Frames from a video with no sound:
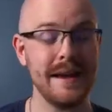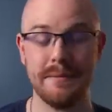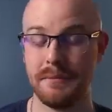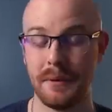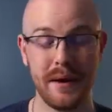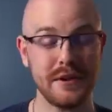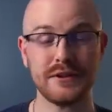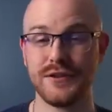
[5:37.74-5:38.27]
But
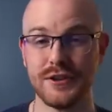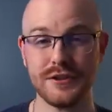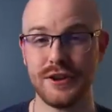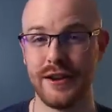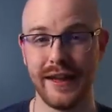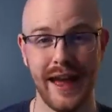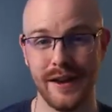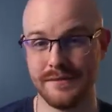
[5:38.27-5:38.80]
when I was first
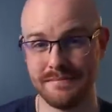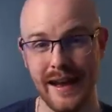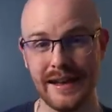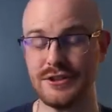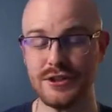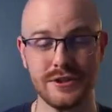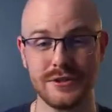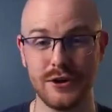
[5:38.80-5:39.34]
starting out, I
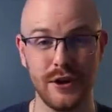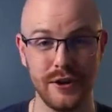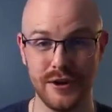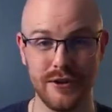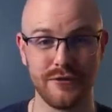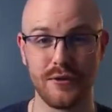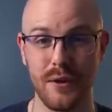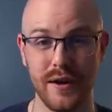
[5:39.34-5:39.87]
just couldn't
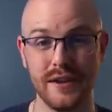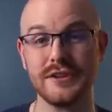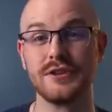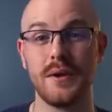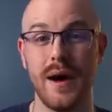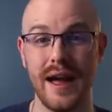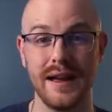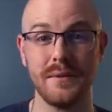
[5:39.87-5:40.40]
afford it.
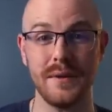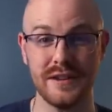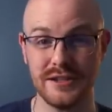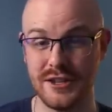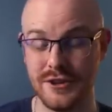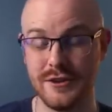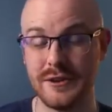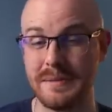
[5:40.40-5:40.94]
So I went
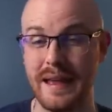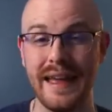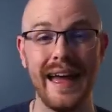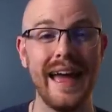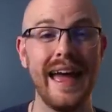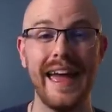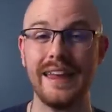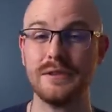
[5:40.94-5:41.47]
to Udemy and
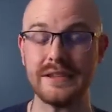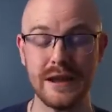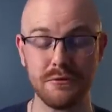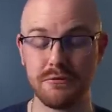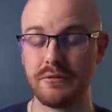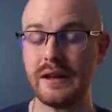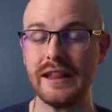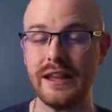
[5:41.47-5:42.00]
it was a
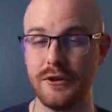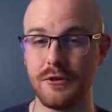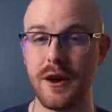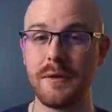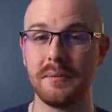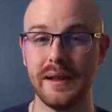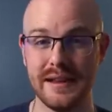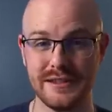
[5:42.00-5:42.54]
really
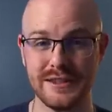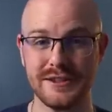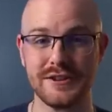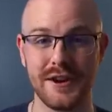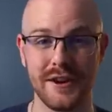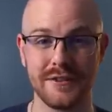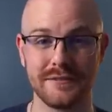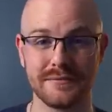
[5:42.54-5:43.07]
great place to
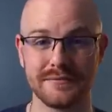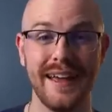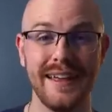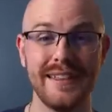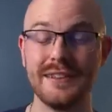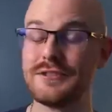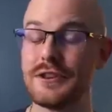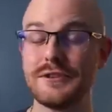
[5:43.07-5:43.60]
start.
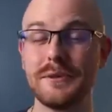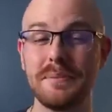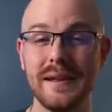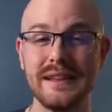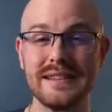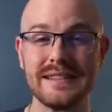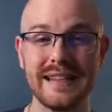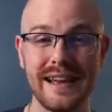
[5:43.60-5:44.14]
There's also
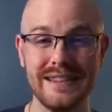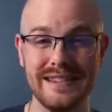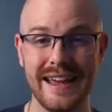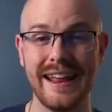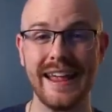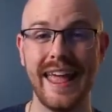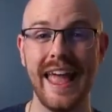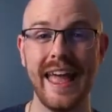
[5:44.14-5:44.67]
places like
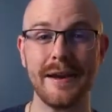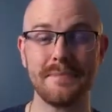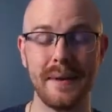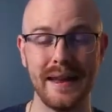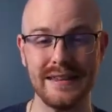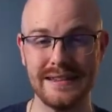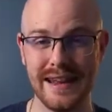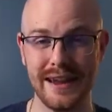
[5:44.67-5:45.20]
Data Camp
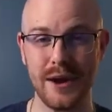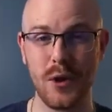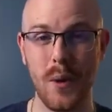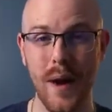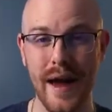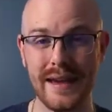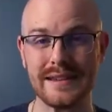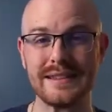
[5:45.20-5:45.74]
and Data
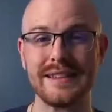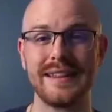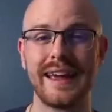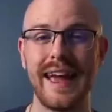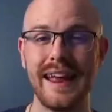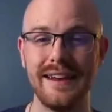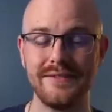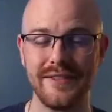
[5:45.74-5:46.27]
Quest that
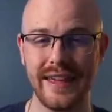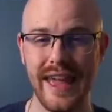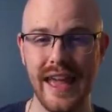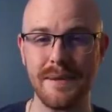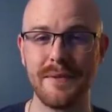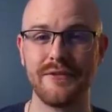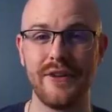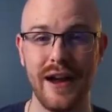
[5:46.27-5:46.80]
kind of
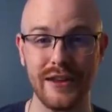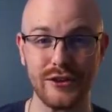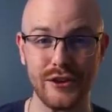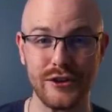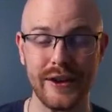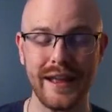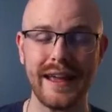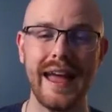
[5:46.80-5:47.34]
gamify
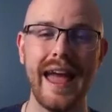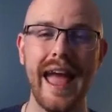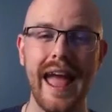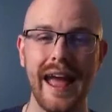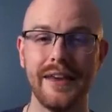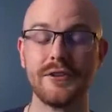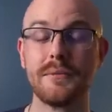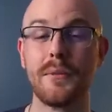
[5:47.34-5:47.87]
learning,
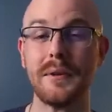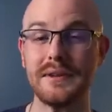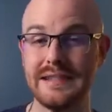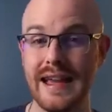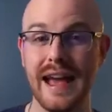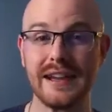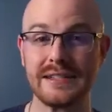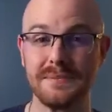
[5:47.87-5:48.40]
and they're more
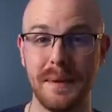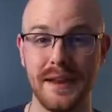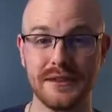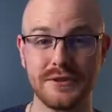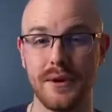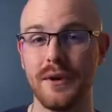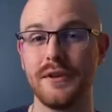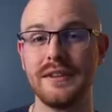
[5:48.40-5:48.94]
text-based.
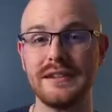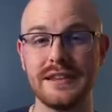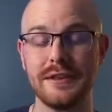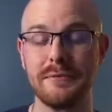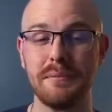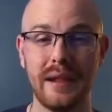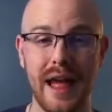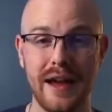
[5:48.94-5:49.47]
So all these other
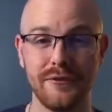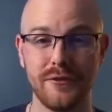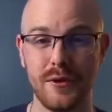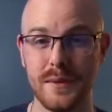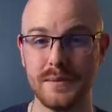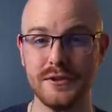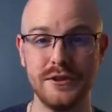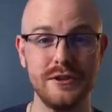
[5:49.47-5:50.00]

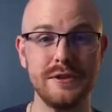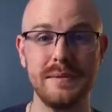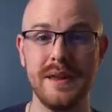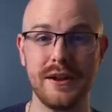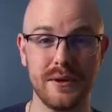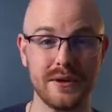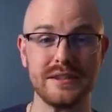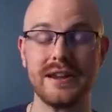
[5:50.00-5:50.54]
platforms, Udemy,
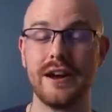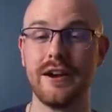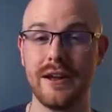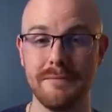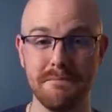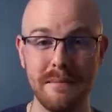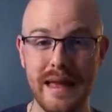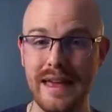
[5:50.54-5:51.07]
Coursera,
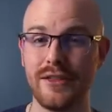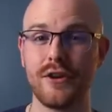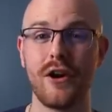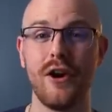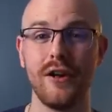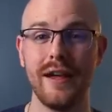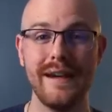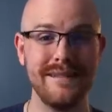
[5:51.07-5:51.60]
and me, they're
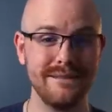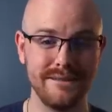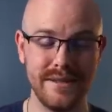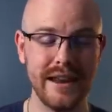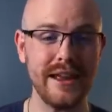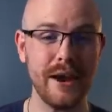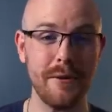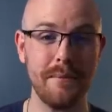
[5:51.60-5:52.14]
all
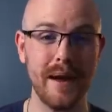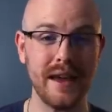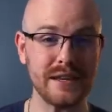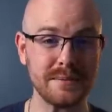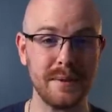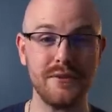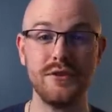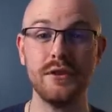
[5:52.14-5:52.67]

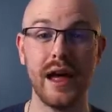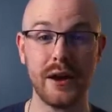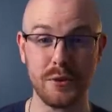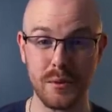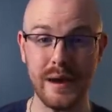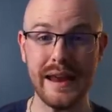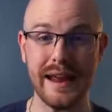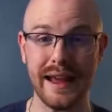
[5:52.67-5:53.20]
video-based. But if you like
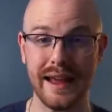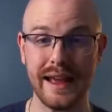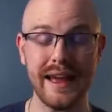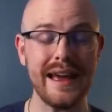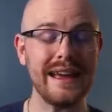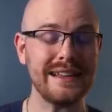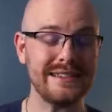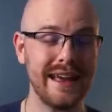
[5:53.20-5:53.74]
reading,
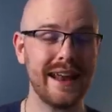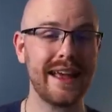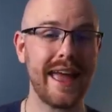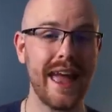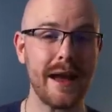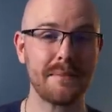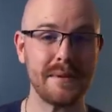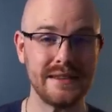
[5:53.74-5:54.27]
Data
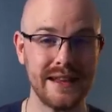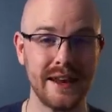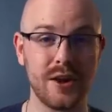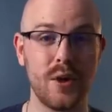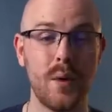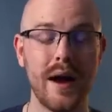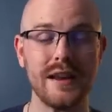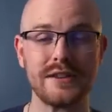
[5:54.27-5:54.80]
Camp and Data
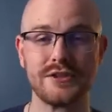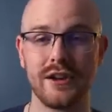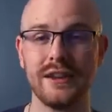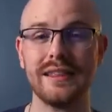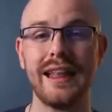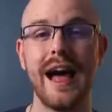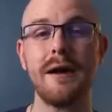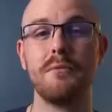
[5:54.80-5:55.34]
Quest are a
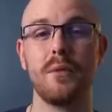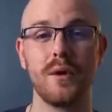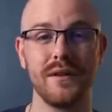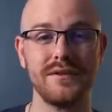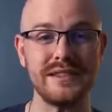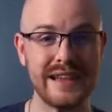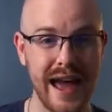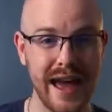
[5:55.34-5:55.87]
lot more
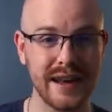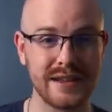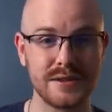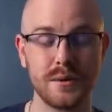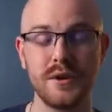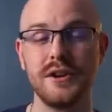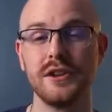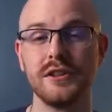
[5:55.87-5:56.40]
of text
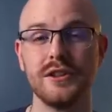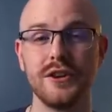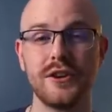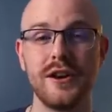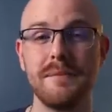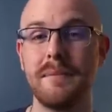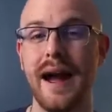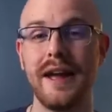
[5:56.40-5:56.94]
where you can learn
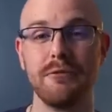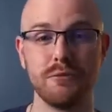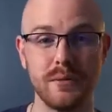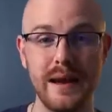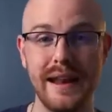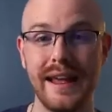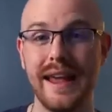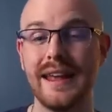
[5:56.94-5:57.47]
it by
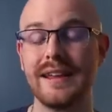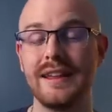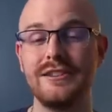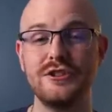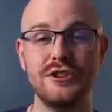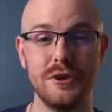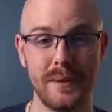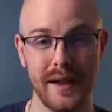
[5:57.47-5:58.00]
reading it
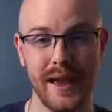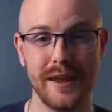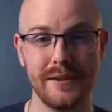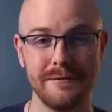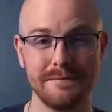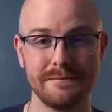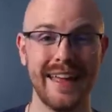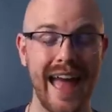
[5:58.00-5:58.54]
and doing it.
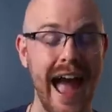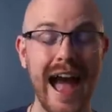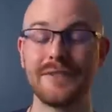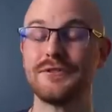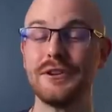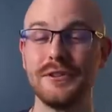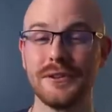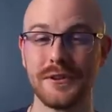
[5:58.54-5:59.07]

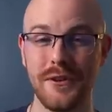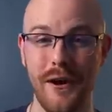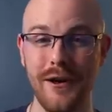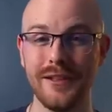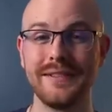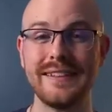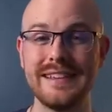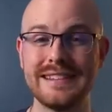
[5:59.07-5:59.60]
After you learn
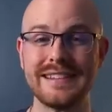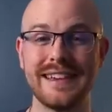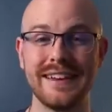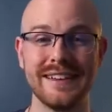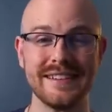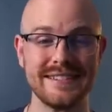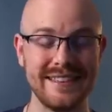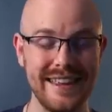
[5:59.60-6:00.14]
all of these
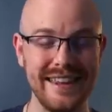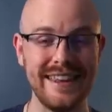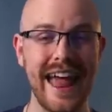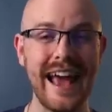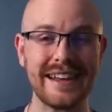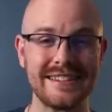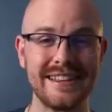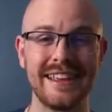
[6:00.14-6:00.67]
skills, the
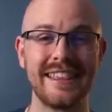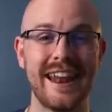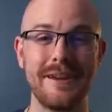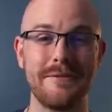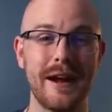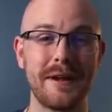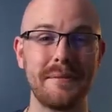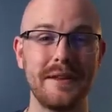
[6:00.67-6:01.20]
next thing that I
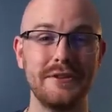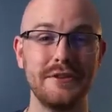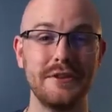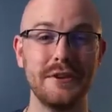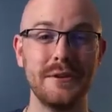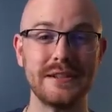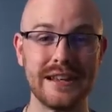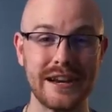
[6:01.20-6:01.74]
recommend you
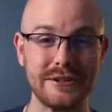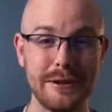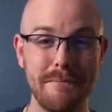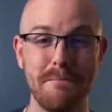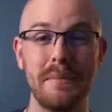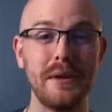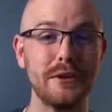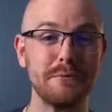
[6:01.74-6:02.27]
do is actually
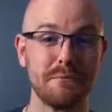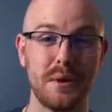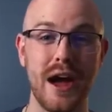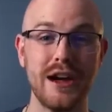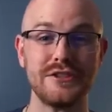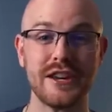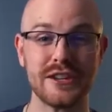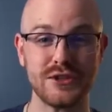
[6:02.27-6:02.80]
build
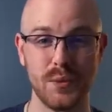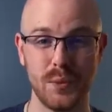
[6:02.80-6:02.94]
projects